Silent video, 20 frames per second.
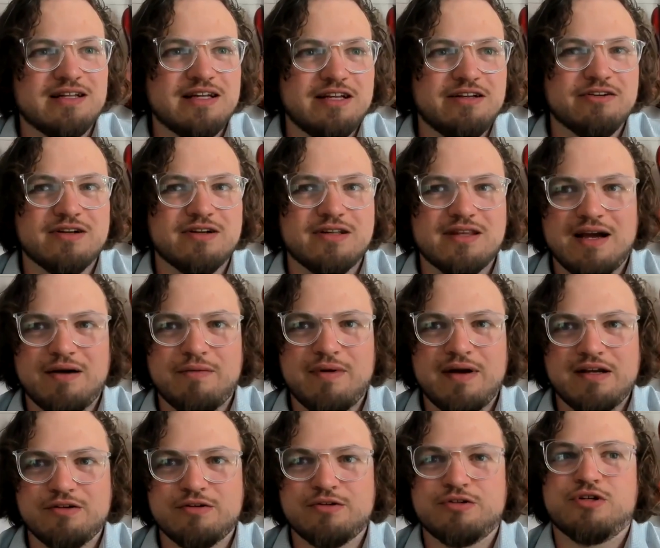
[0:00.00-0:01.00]
leader in that
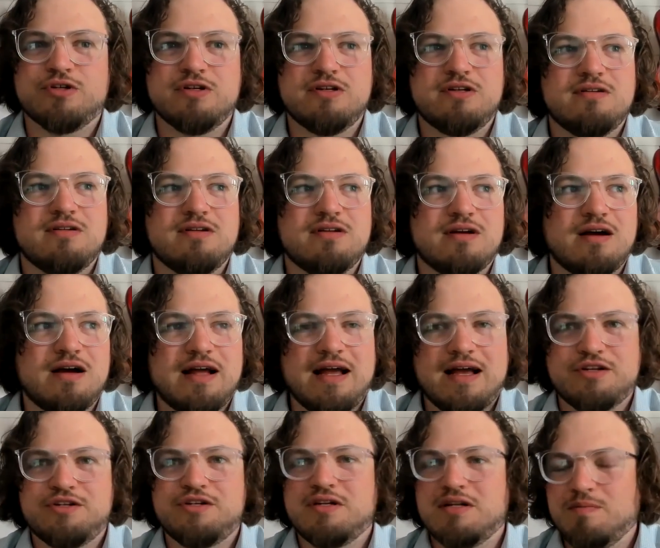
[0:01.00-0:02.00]
way? Or should I
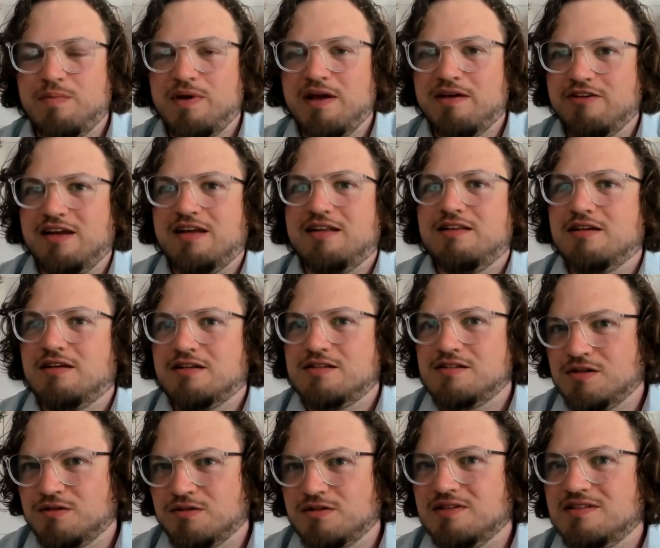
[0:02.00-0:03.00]
actually pivot into
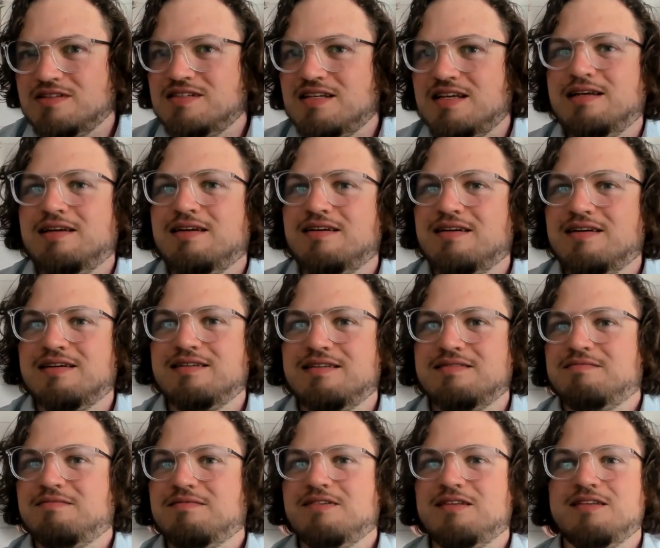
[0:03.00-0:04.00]
consultancy?
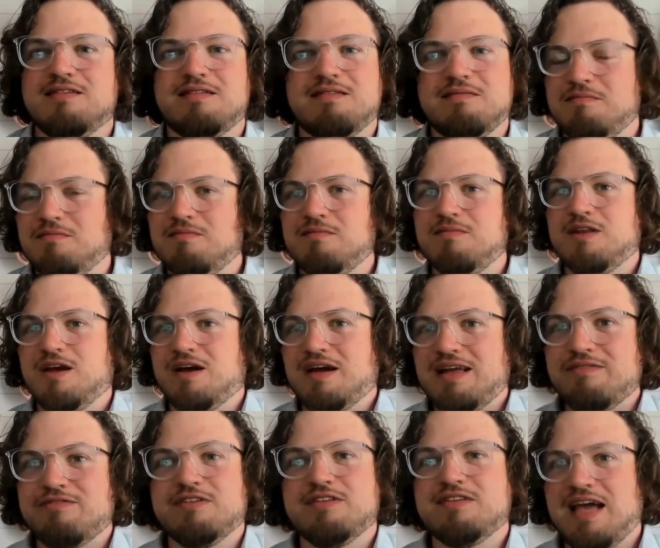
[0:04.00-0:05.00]
And not
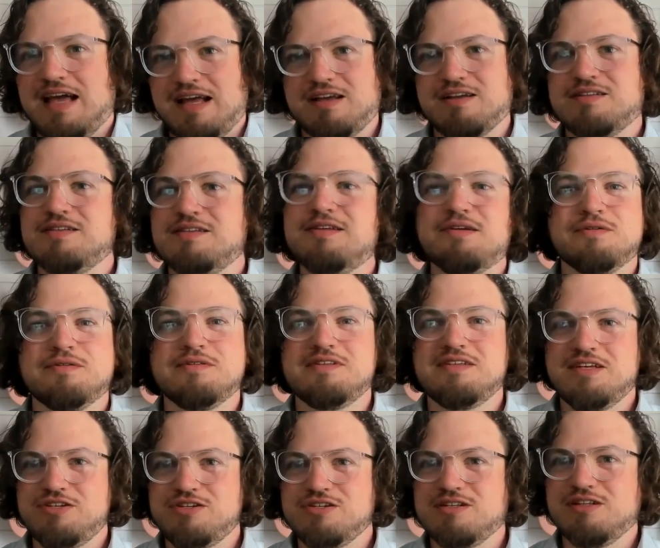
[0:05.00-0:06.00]
even tech
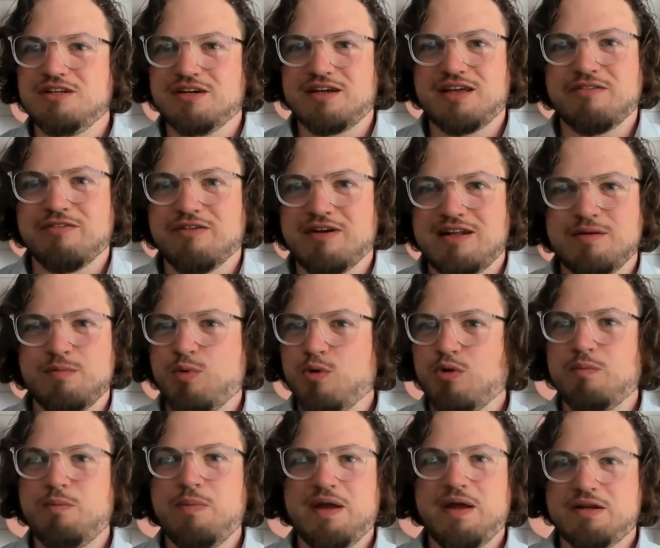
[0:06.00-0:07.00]
consultancy, just looking really
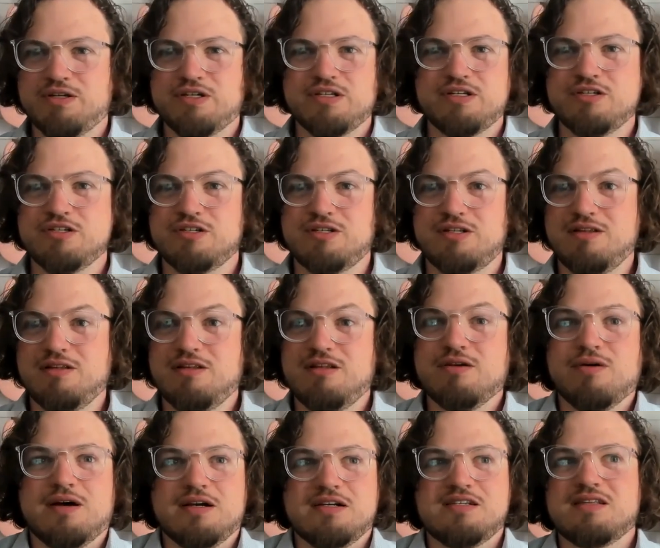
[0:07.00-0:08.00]
broad picture, just
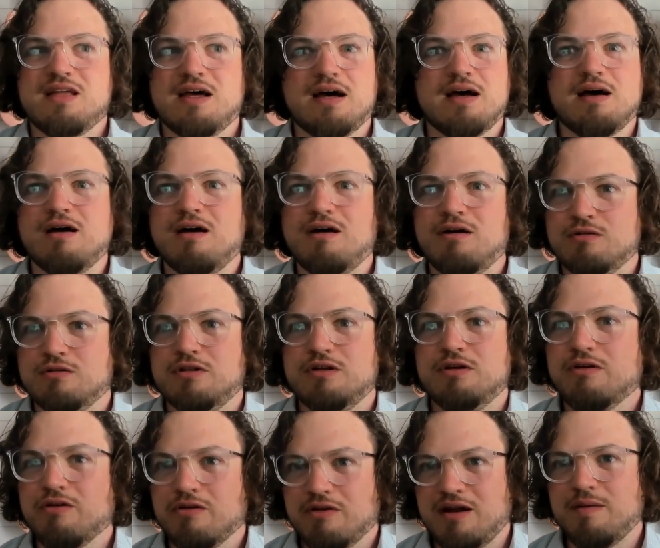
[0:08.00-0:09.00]
do I start a whole new
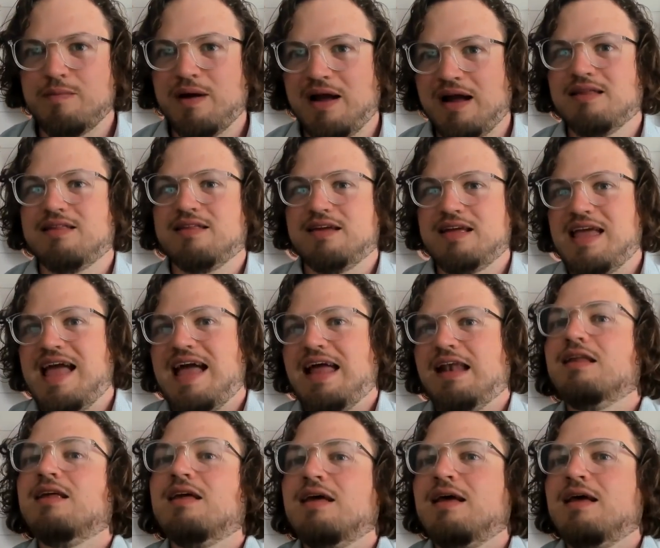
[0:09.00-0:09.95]
career path again